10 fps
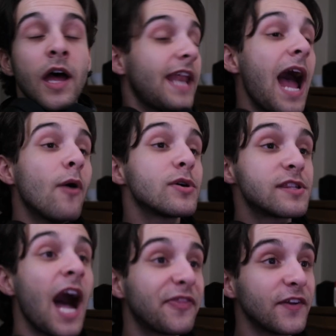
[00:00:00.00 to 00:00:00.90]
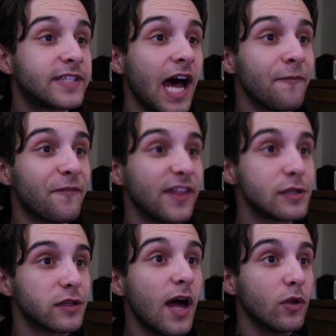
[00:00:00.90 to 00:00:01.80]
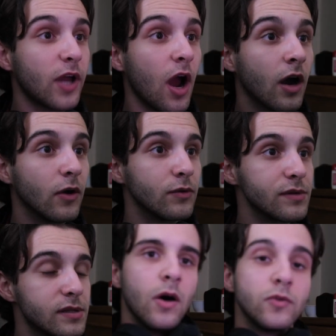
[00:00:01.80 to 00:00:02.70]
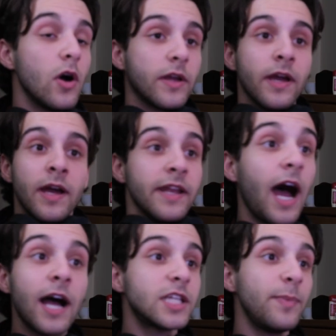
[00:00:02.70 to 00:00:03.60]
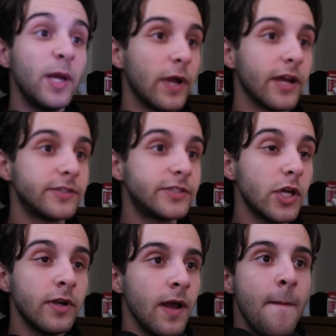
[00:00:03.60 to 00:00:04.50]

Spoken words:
Now is not the time for these little girls! Look, not to be weird, dude,